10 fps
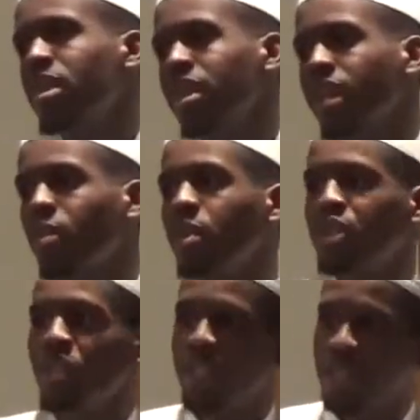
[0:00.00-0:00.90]
be a thing in
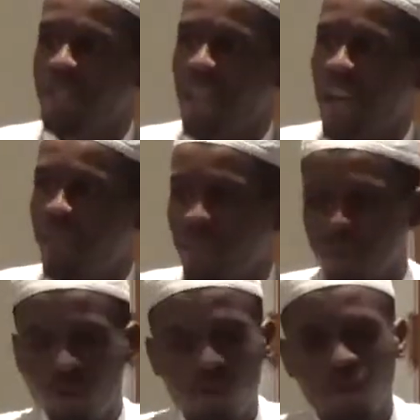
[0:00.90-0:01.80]
which your itikaf and
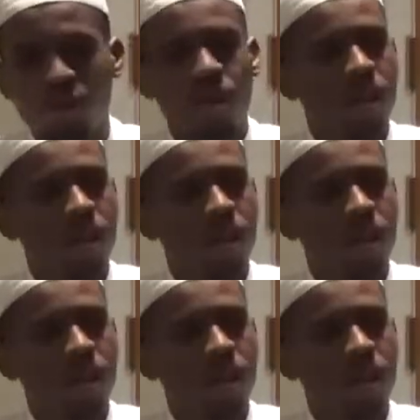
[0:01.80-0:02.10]
your normal